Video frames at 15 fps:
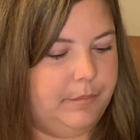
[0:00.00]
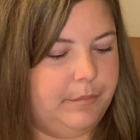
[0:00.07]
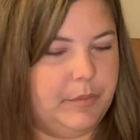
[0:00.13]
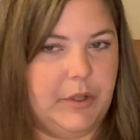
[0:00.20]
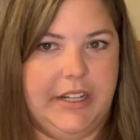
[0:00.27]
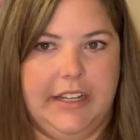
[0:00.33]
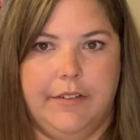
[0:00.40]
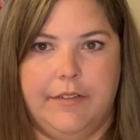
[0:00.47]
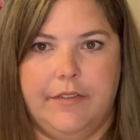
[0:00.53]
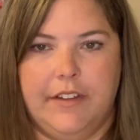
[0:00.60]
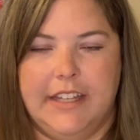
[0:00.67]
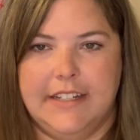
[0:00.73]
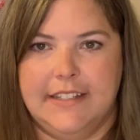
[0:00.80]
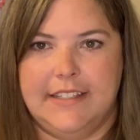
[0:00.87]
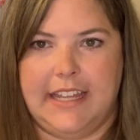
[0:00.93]
brief
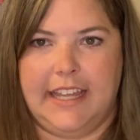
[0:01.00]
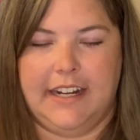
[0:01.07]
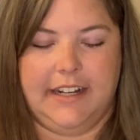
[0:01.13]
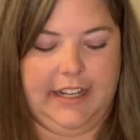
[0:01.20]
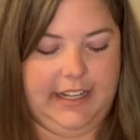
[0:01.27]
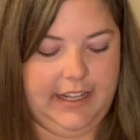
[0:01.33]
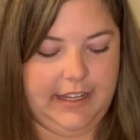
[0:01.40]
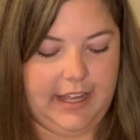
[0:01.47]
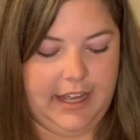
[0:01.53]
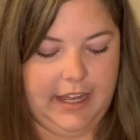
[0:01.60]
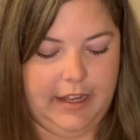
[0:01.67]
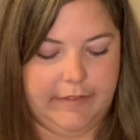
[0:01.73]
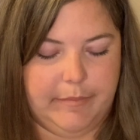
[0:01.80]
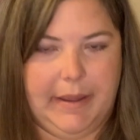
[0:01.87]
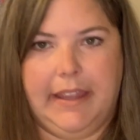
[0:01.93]
insanity
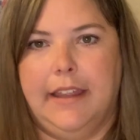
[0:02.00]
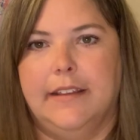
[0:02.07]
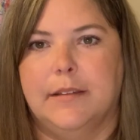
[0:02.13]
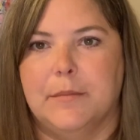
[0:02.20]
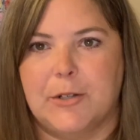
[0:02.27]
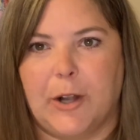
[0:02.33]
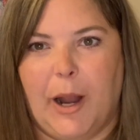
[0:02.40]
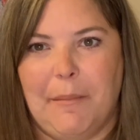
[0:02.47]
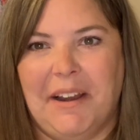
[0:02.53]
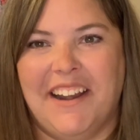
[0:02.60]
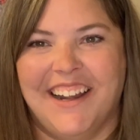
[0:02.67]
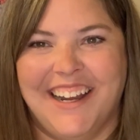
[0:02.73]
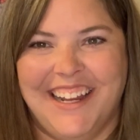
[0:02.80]
of making some strawberries.